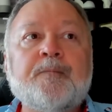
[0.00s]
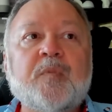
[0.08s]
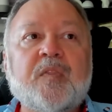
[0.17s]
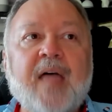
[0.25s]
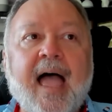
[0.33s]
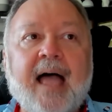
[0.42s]

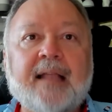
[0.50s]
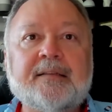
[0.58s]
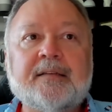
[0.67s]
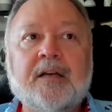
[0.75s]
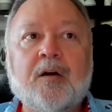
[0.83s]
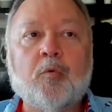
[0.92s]
that
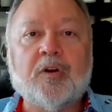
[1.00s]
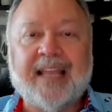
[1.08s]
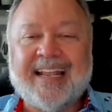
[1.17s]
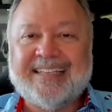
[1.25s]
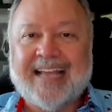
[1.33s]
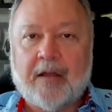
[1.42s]
were
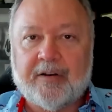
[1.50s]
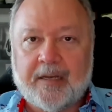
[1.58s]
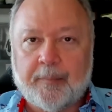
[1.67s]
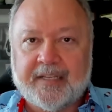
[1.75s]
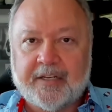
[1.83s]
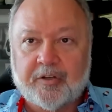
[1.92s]
laid down in a
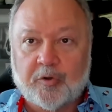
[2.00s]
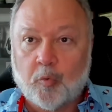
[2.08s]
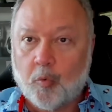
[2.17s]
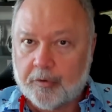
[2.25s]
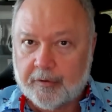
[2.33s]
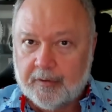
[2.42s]
particular
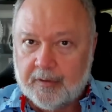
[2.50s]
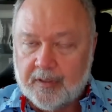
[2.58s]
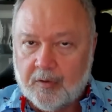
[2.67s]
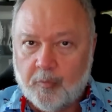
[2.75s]
order.